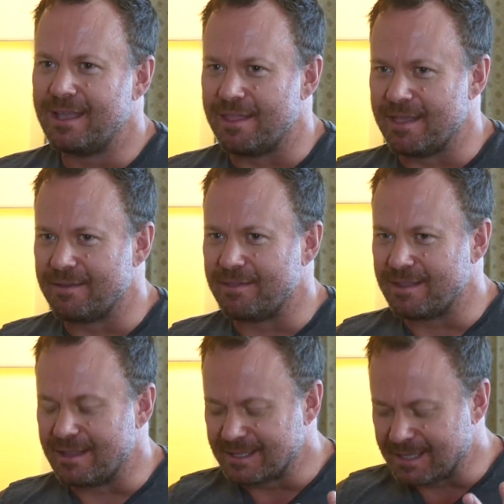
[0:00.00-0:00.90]
you know, they're,
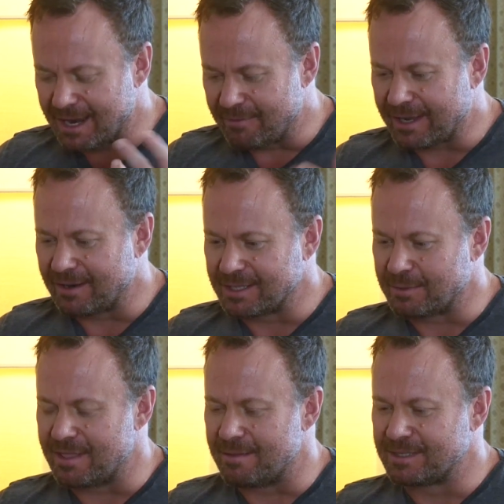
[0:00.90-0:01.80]
they're, they're, starting to recognize
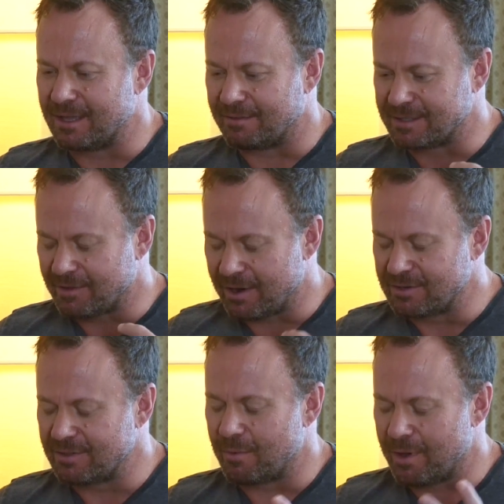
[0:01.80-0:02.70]
within themselves, they've got to
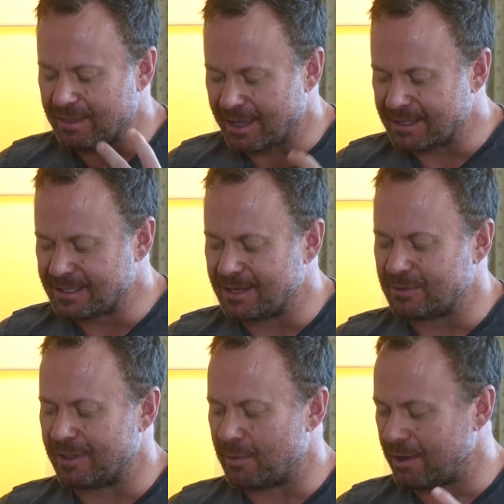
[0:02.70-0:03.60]
do the work. They're going to start
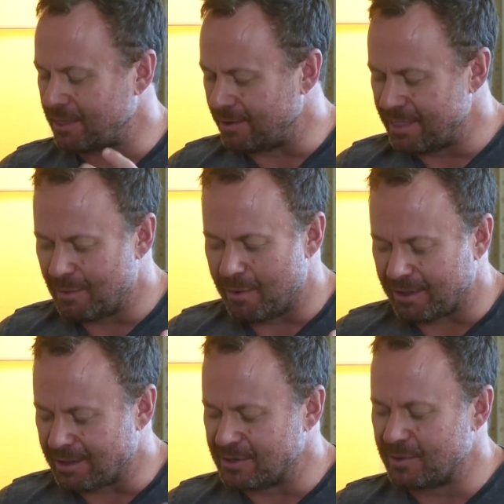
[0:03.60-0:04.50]
doing the work. They're in the
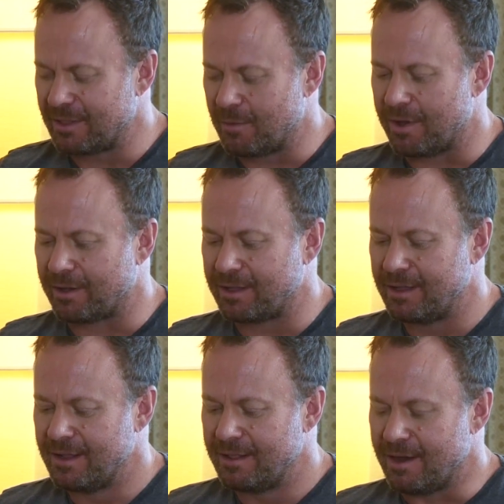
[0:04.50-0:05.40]
work. They're doing the work.
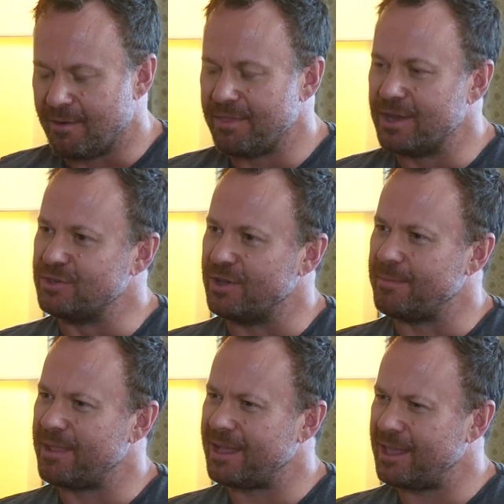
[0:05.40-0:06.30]
Yeah. They're on their
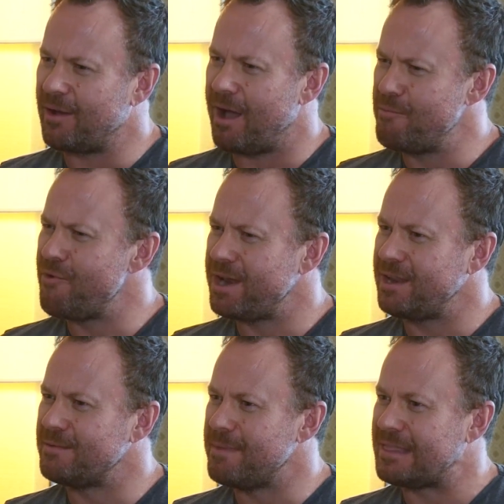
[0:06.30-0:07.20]
journey, but they're like, you know, I'm
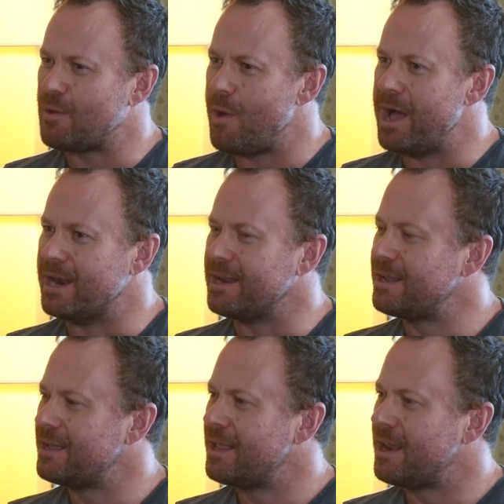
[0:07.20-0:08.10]
ready to meet the one.
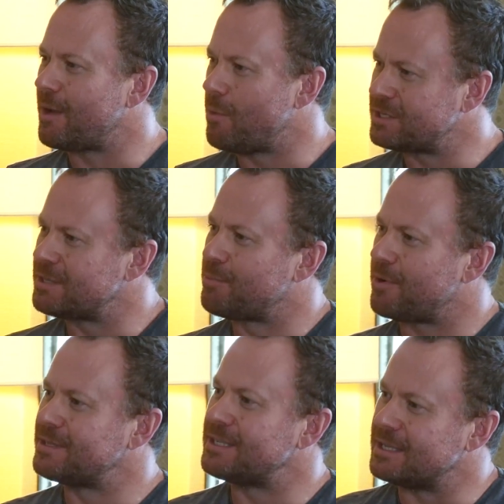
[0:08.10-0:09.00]
Mm-hmm. Like, what's the
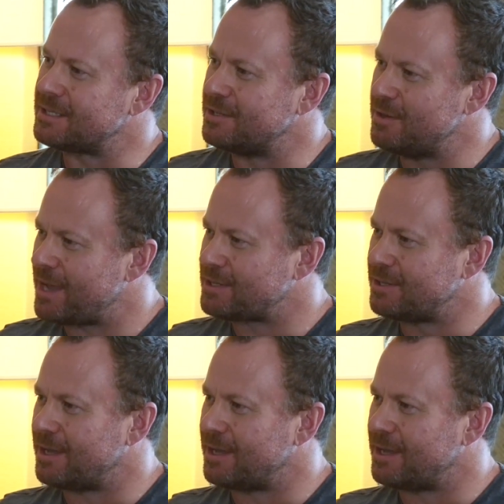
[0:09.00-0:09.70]
process? Because you've actually